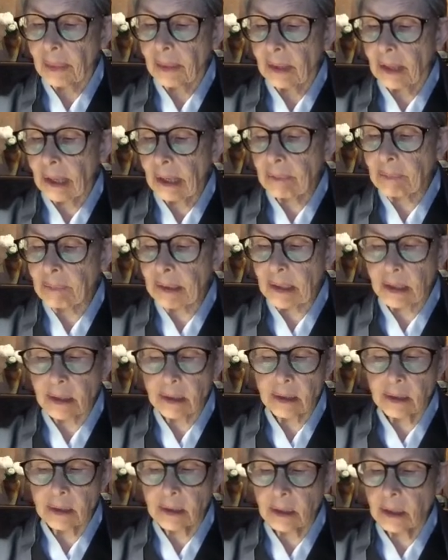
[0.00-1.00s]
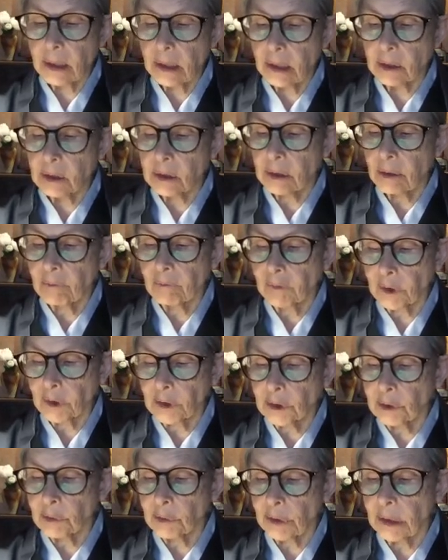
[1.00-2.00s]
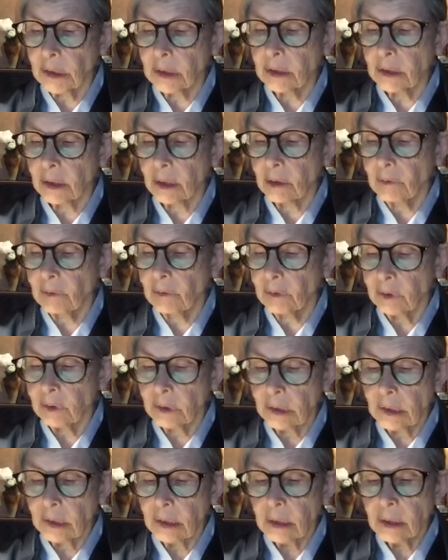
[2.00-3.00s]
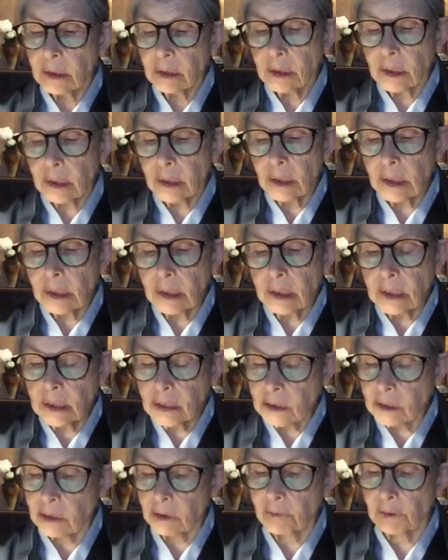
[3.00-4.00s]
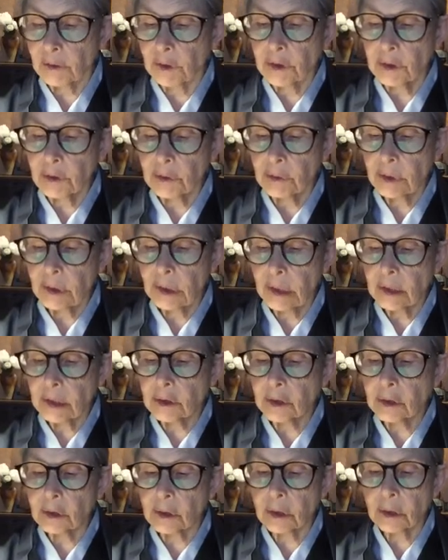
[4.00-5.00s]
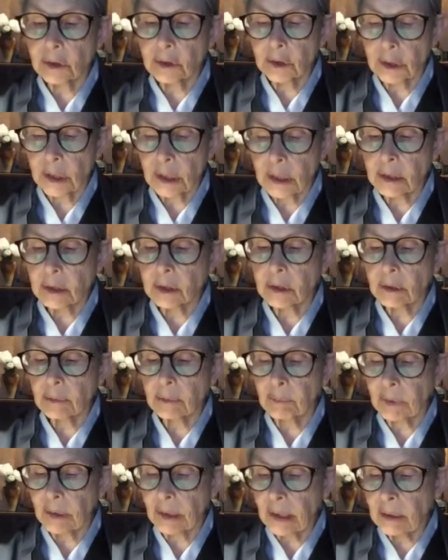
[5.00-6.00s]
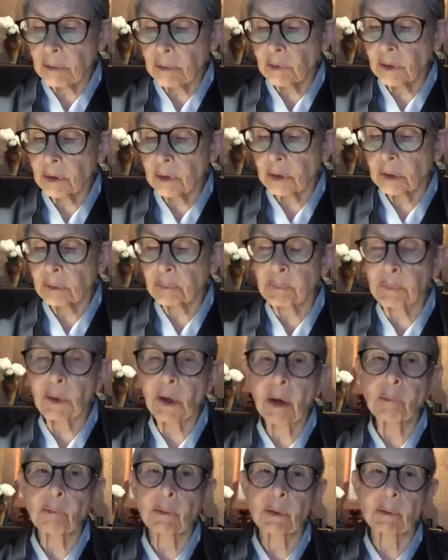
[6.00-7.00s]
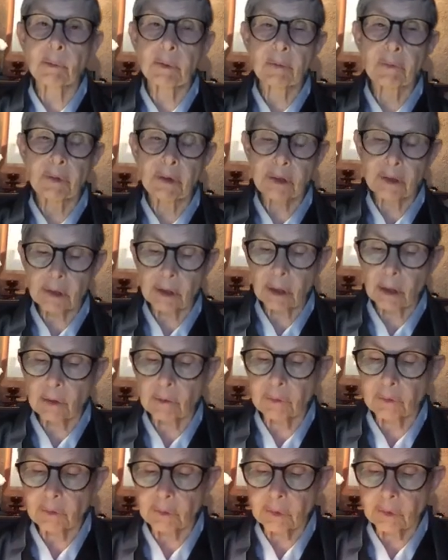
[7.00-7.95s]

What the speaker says: Not because sitting is some virtue in itself. Sitting isn't a virtue. It's just a chance to play with this problem of the self.